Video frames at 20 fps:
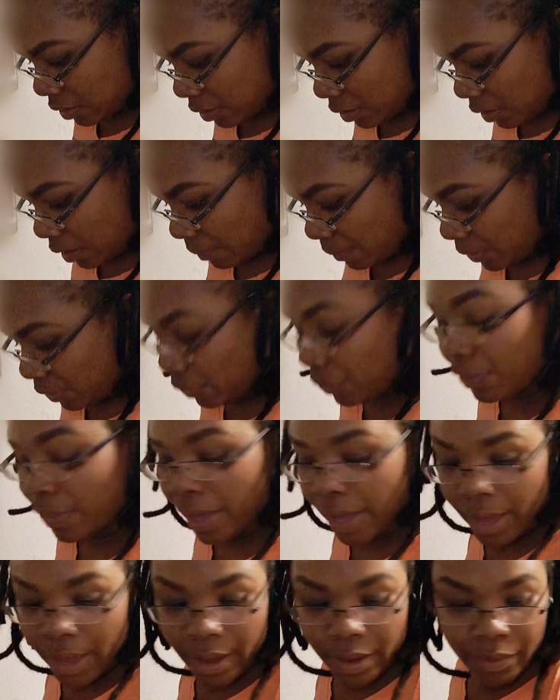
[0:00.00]
I'm going to do
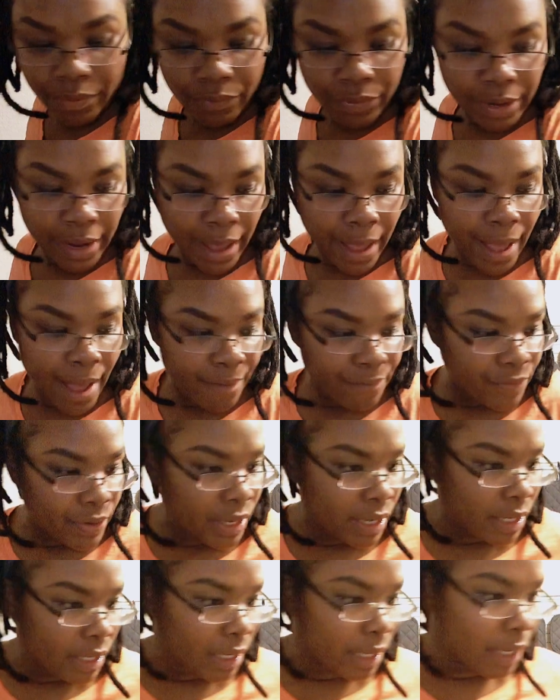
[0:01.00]
that with a half an
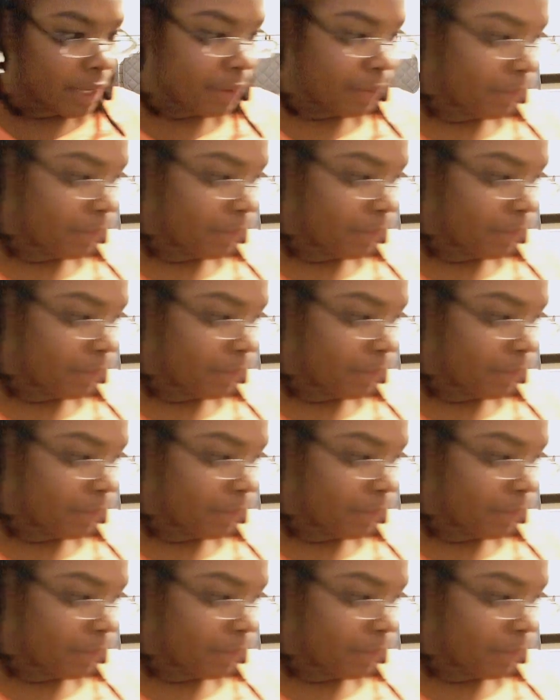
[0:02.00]
onion.